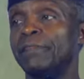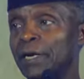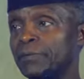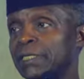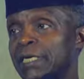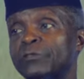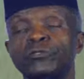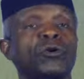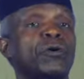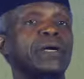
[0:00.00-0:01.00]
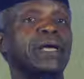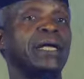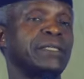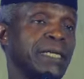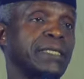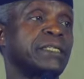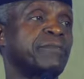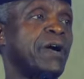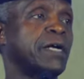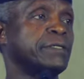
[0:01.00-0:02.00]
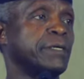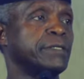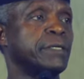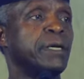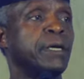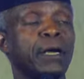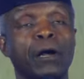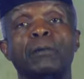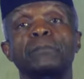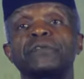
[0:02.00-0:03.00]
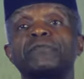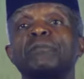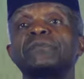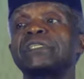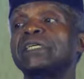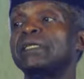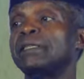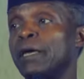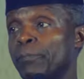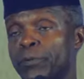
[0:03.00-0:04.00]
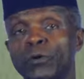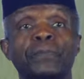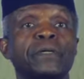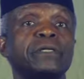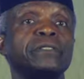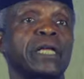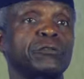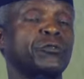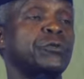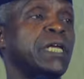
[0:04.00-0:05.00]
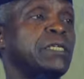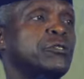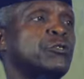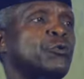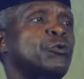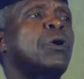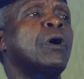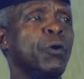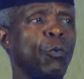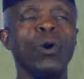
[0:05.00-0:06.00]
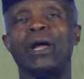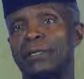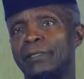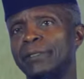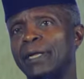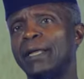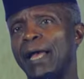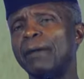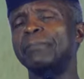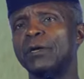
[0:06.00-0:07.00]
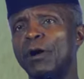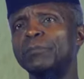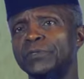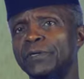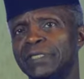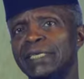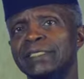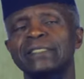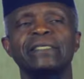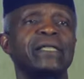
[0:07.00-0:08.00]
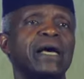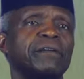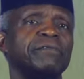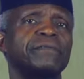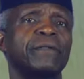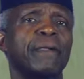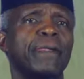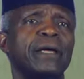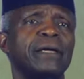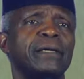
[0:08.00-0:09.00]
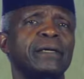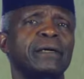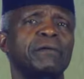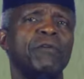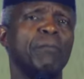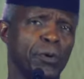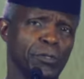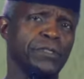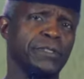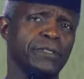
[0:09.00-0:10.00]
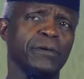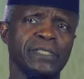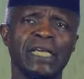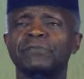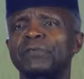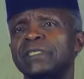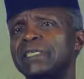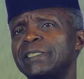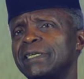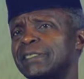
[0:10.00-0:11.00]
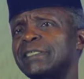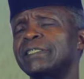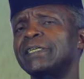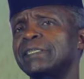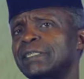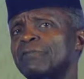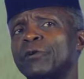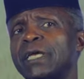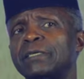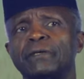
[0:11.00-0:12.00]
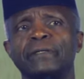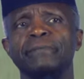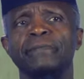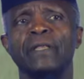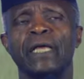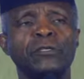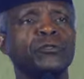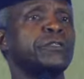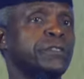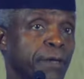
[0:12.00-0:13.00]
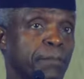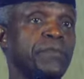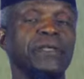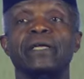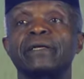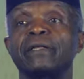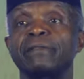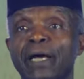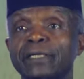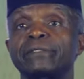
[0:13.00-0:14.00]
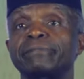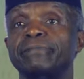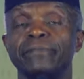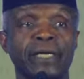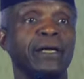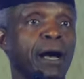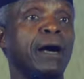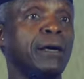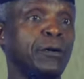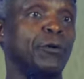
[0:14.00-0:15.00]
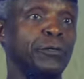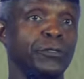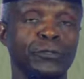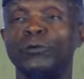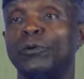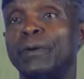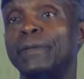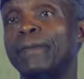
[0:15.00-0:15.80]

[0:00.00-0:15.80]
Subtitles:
their greatest joy and satisfaction comes from seeing their pupils and students do well and become successes in life. For most successful teachers, teaching is a vocation. It's just something that they are called to do.